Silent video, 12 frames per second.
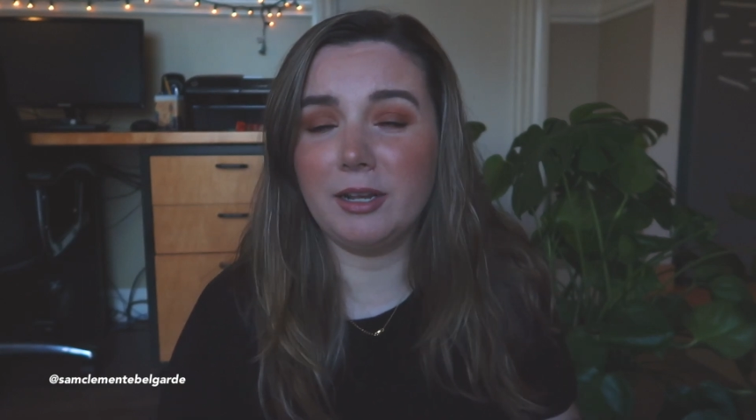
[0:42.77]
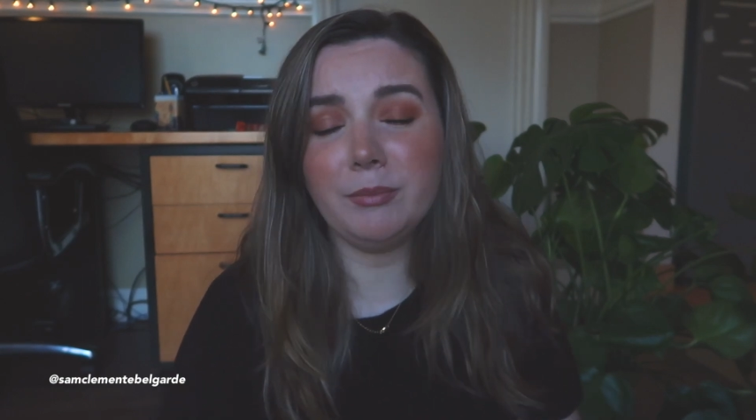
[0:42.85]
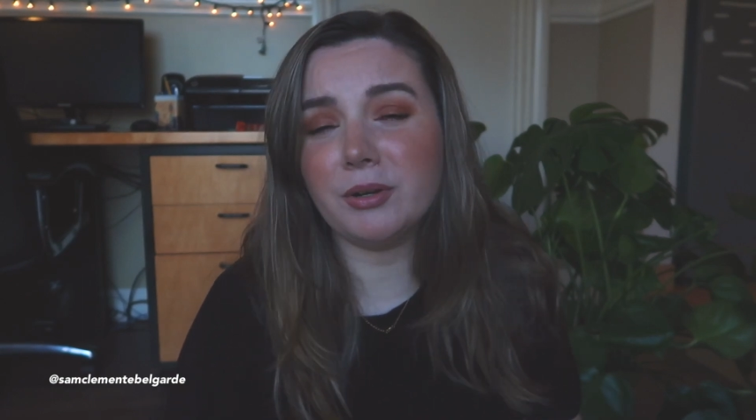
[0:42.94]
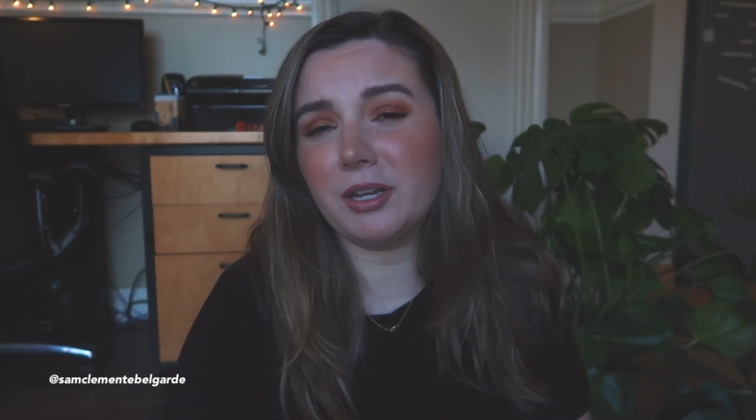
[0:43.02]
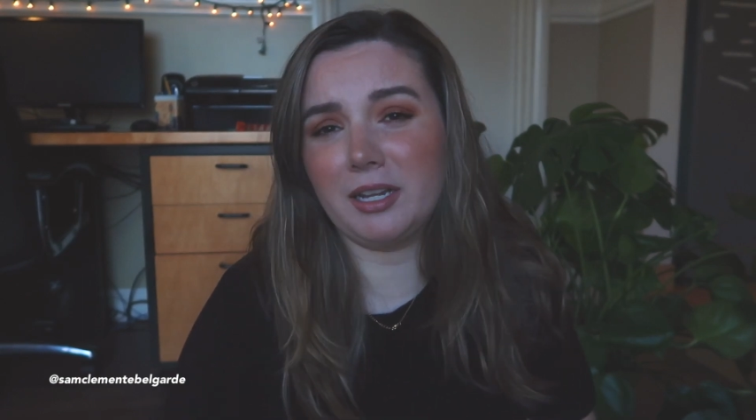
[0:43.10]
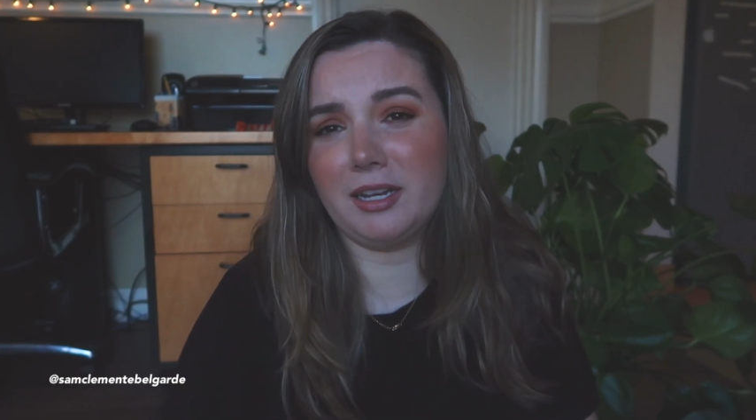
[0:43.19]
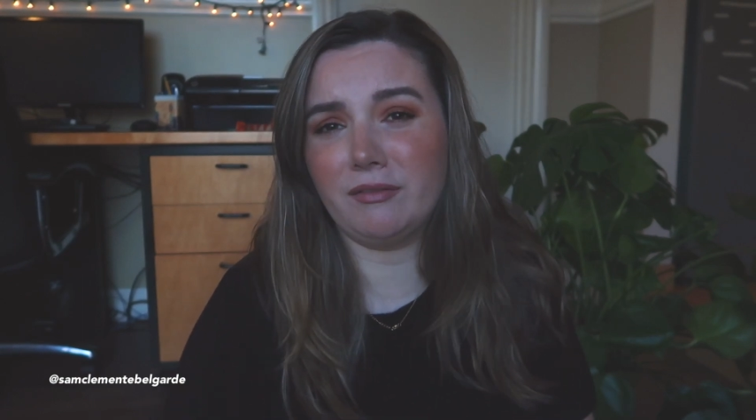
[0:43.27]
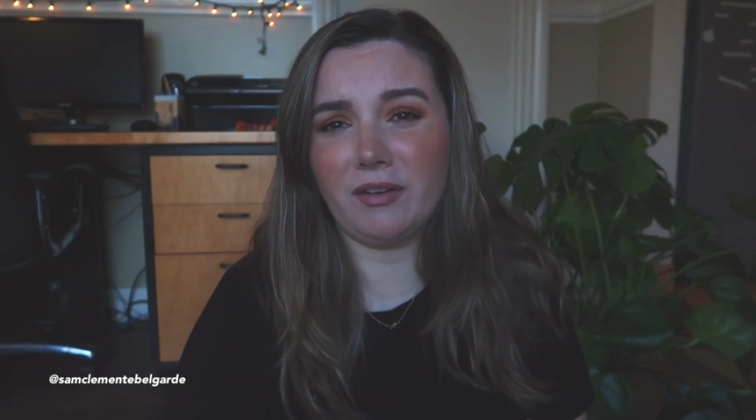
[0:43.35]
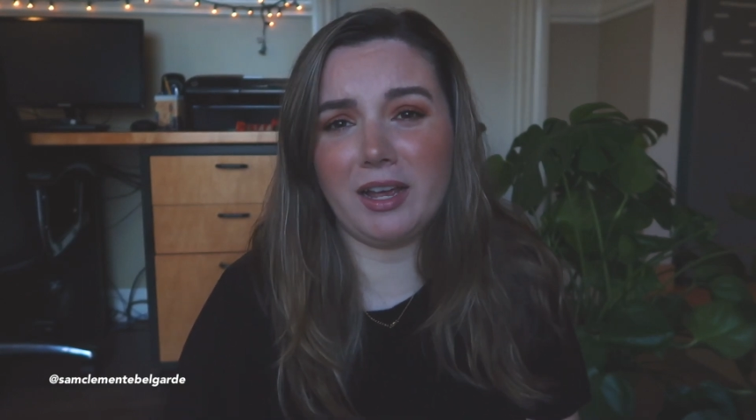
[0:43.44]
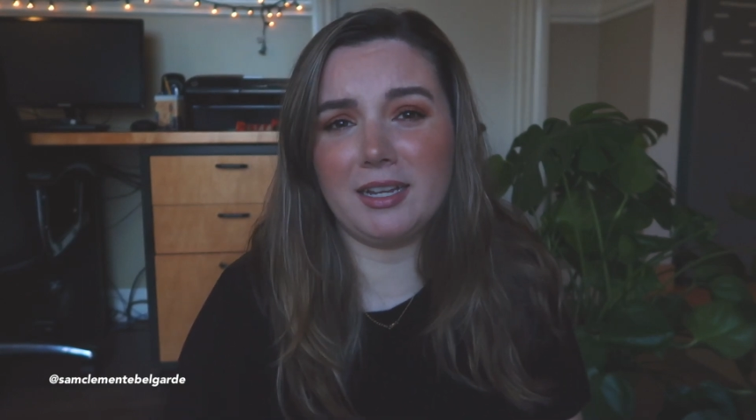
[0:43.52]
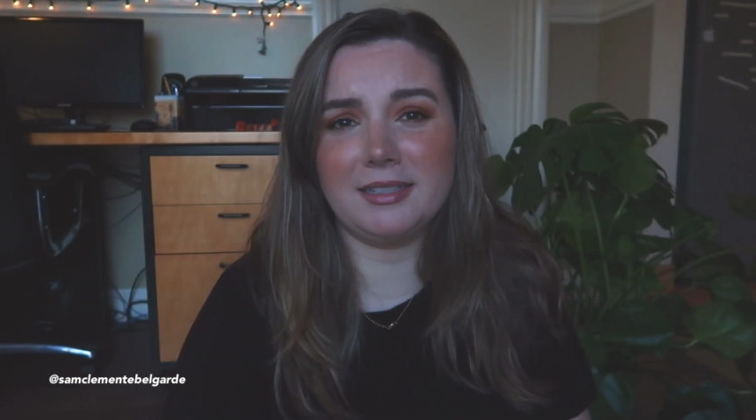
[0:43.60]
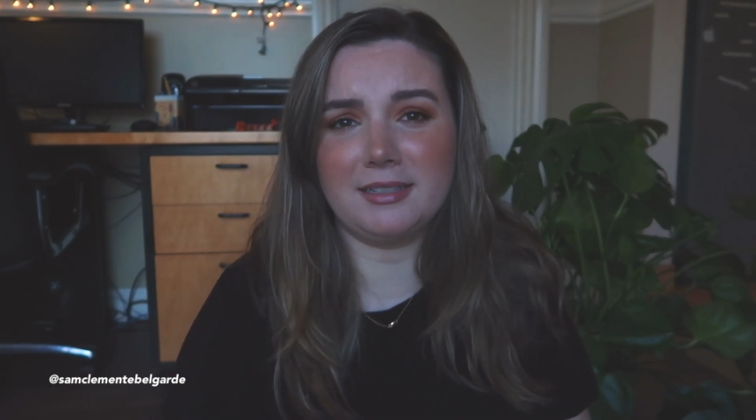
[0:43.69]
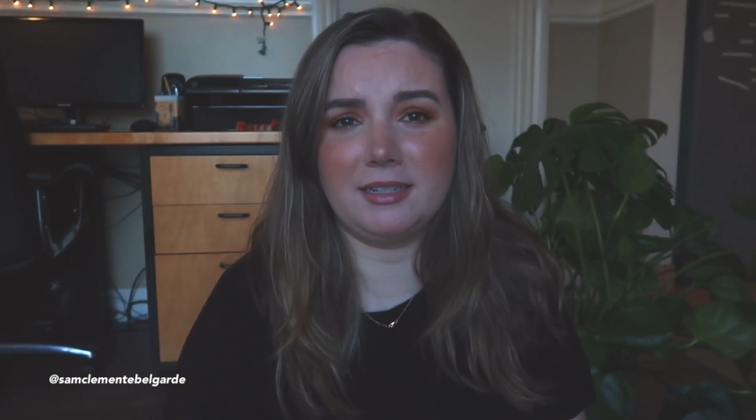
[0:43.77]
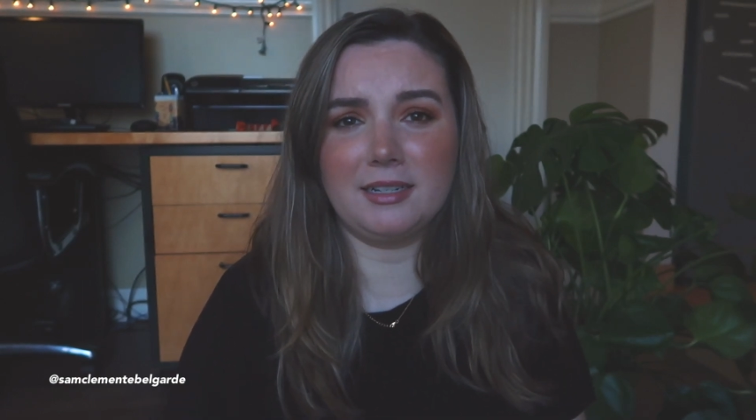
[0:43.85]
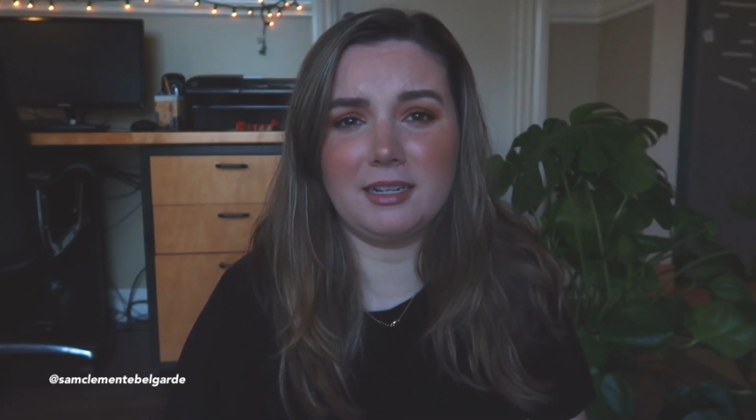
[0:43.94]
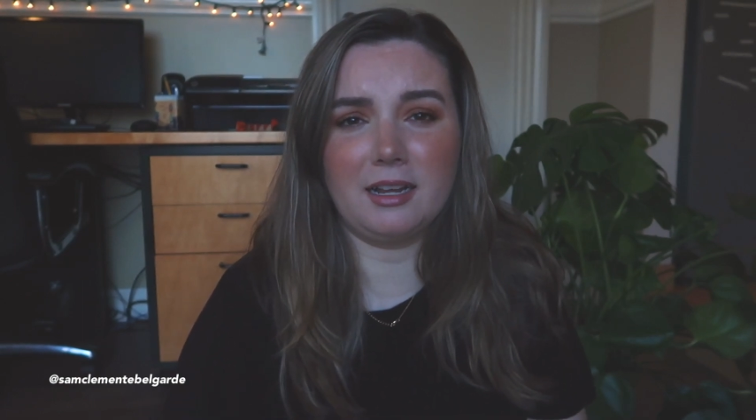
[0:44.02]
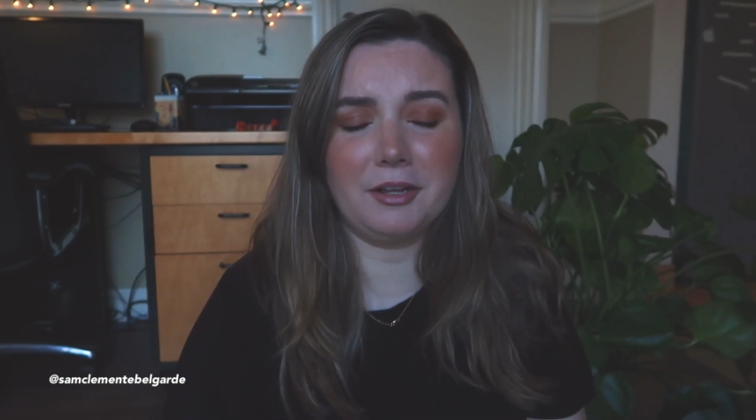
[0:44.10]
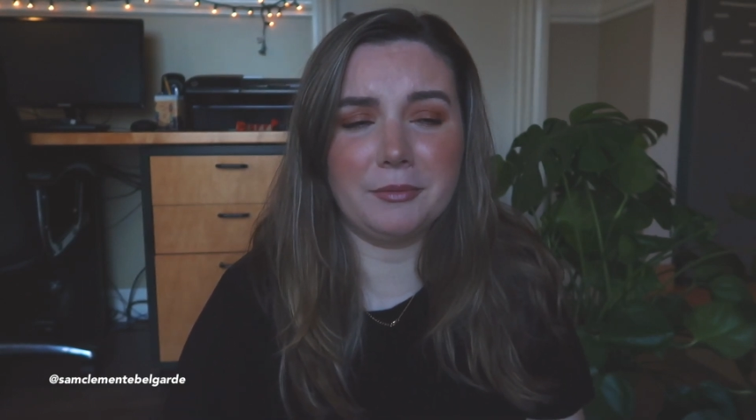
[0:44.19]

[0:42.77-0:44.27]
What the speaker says: input and advice and